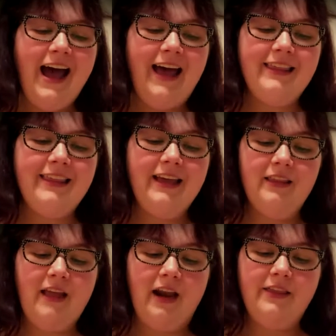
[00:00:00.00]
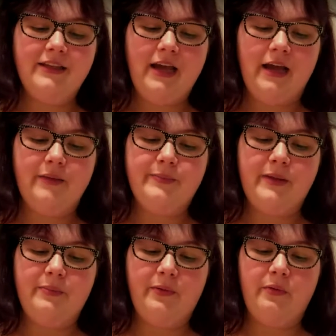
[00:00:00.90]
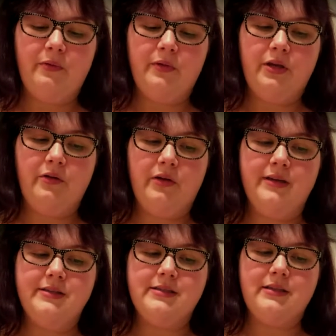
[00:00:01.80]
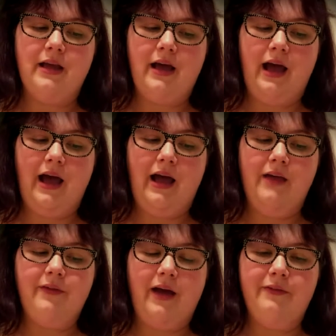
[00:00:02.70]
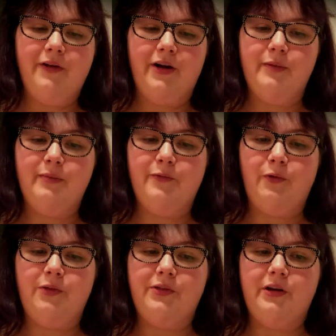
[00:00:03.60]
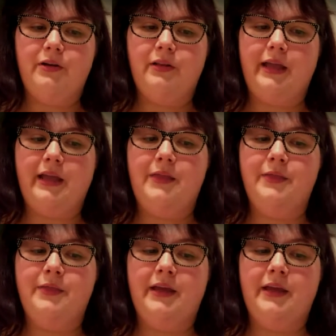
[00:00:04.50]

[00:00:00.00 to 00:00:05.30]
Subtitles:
I think a lot of the times people, because I've heard it before, they're like in the